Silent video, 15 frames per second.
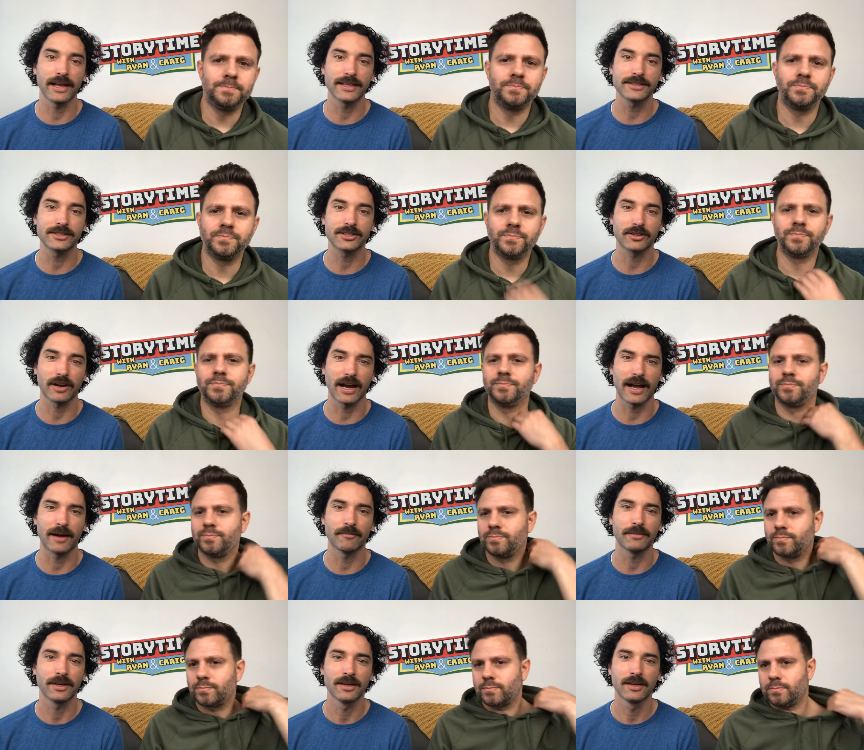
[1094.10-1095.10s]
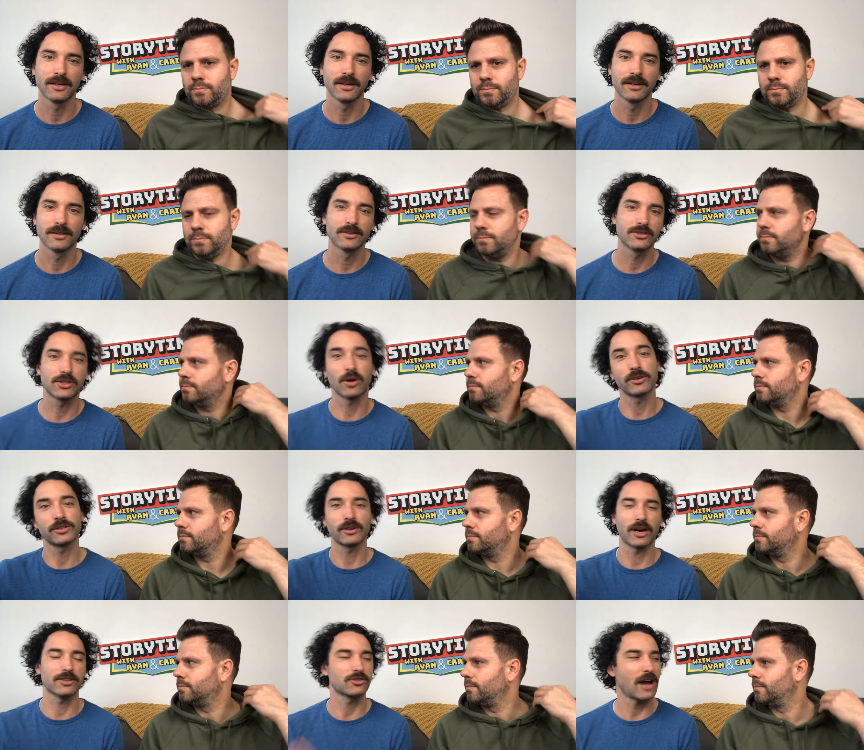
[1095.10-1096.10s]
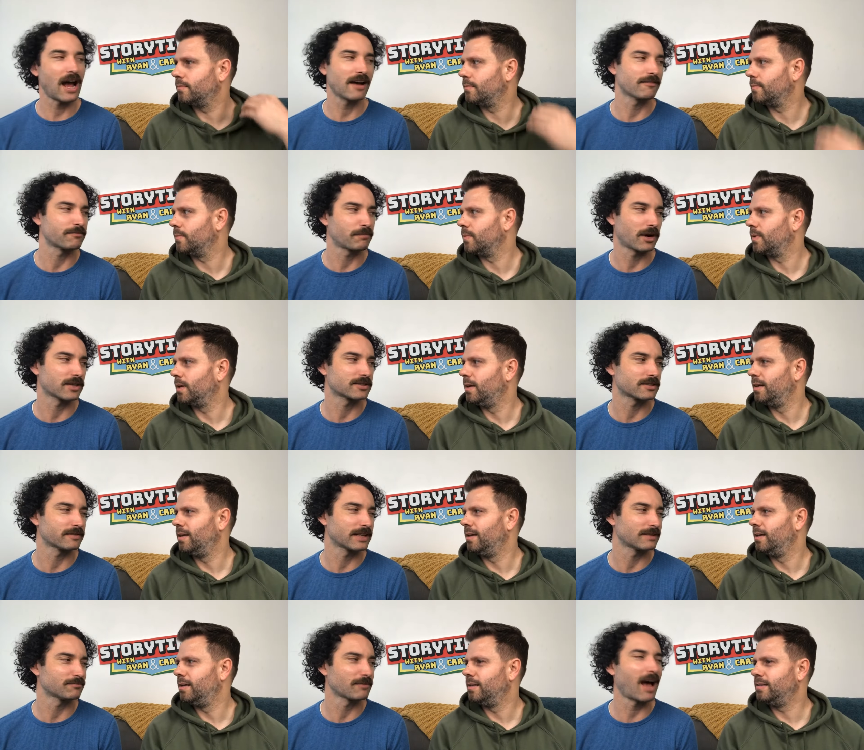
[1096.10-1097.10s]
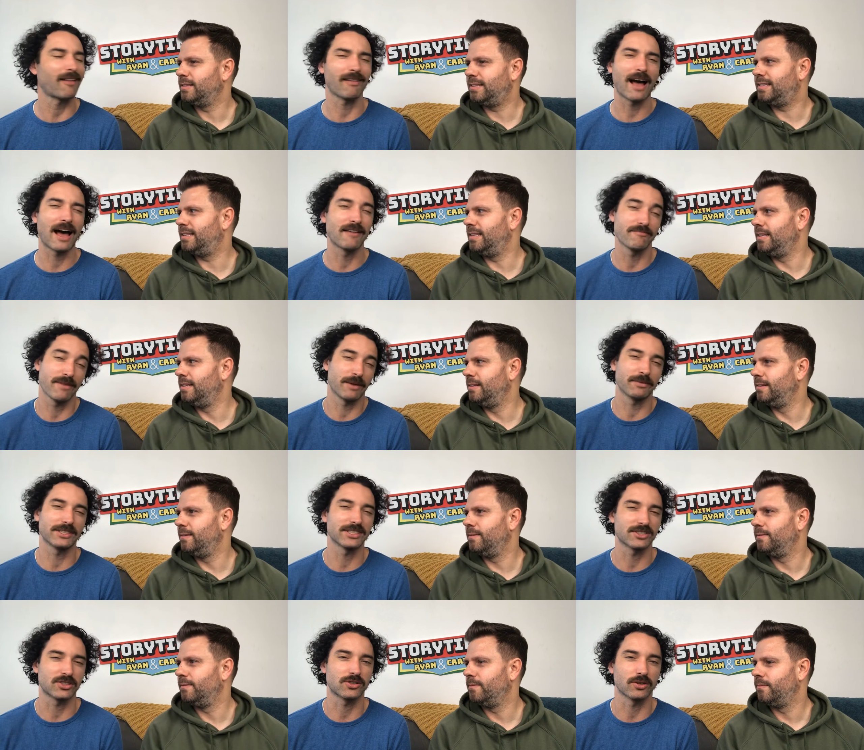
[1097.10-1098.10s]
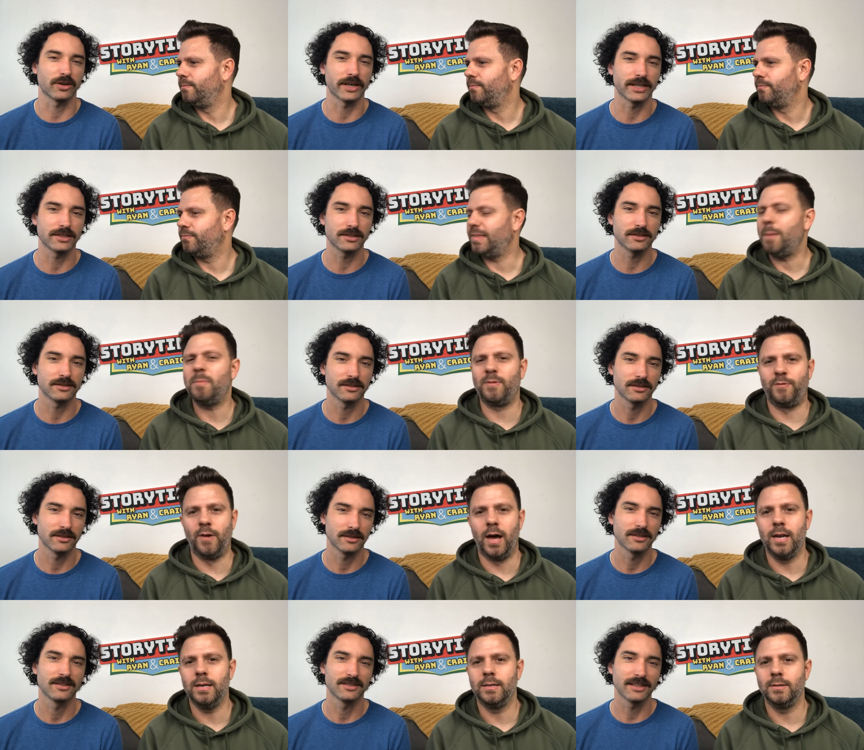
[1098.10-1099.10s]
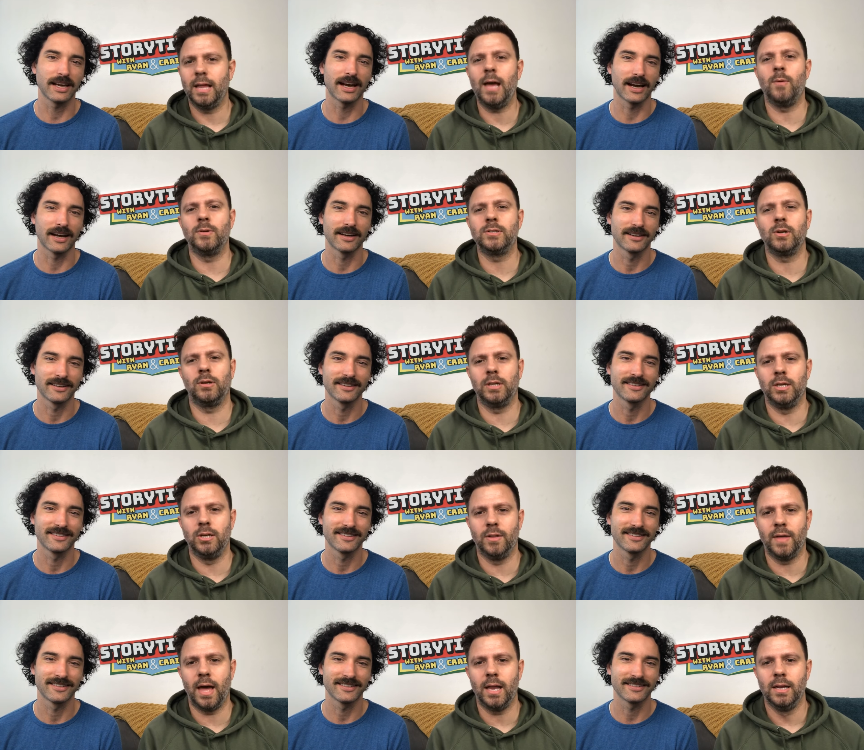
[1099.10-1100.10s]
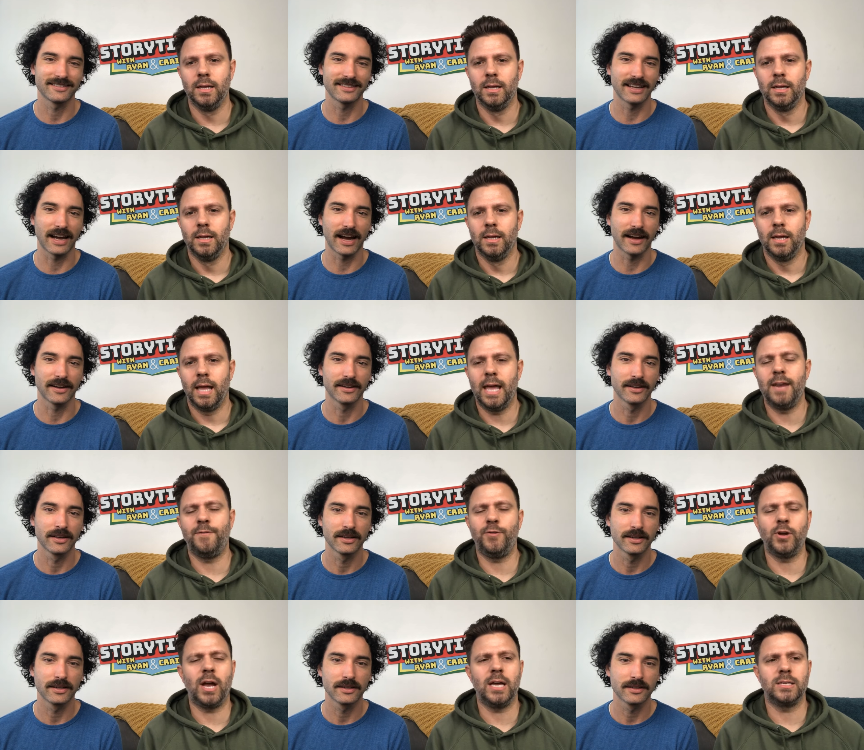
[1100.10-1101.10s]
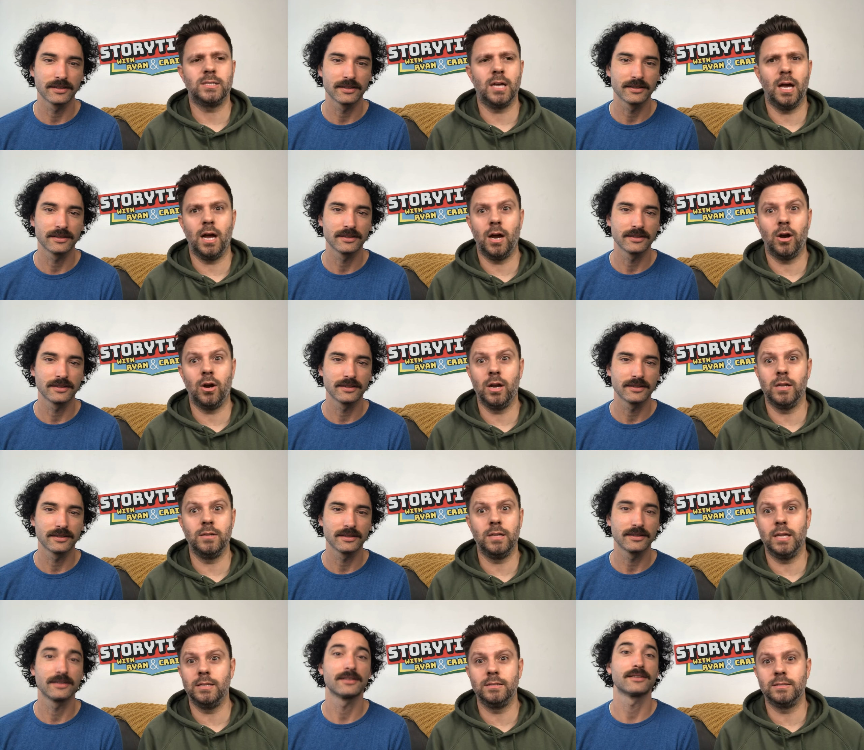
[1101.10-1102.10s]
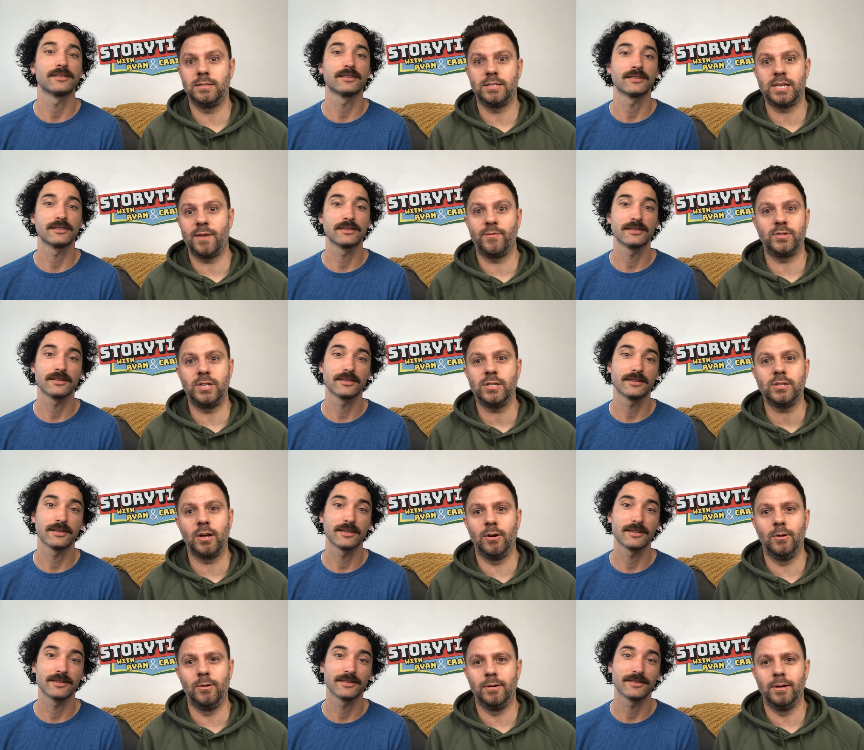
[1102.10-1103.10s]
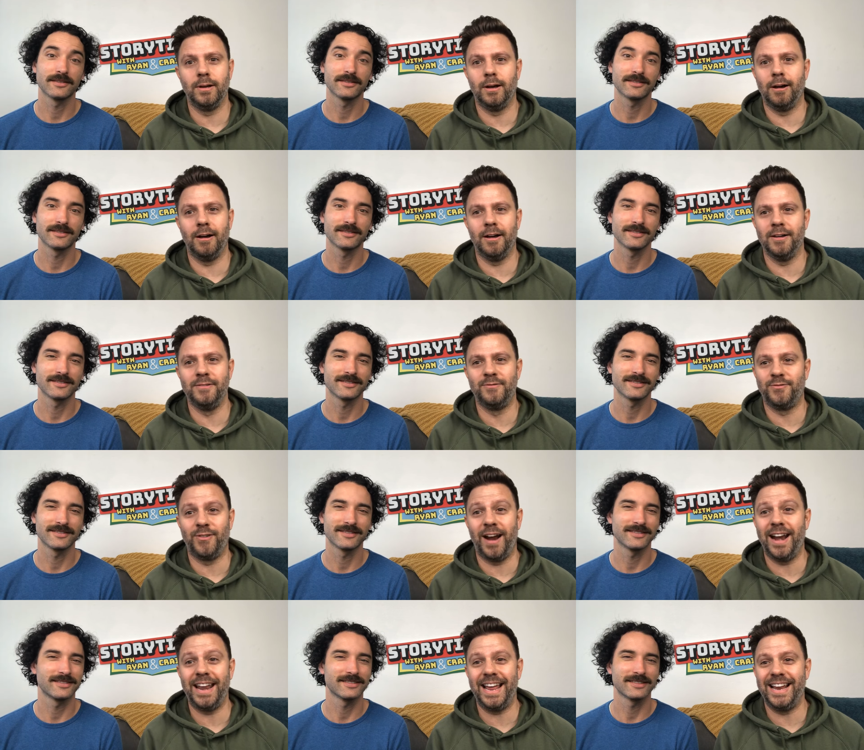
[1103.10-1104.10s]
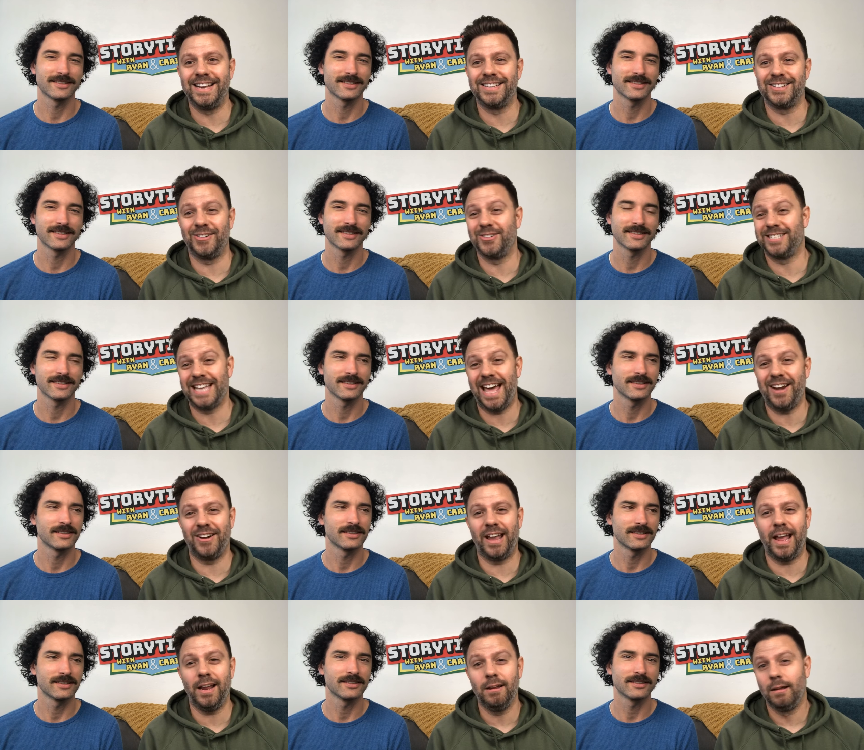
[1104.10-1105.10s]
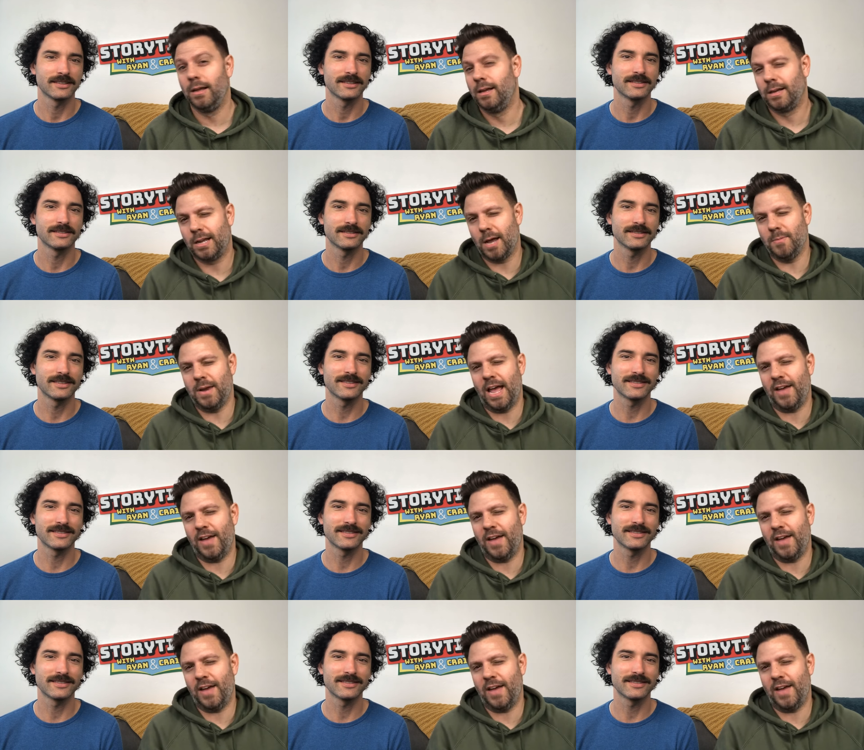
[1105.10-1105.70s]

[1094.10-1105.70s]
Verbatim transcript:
Speaker 1: Instagram showing you our drive parts of it. Not live, maybe just stories. That'd be fun. Yeah, yeah we'll totally do
Speaker 2: that. Yeah. And if you guys uh, are in, in San Francisco on Friday or Saturday,
Speaker 1: come to yeah.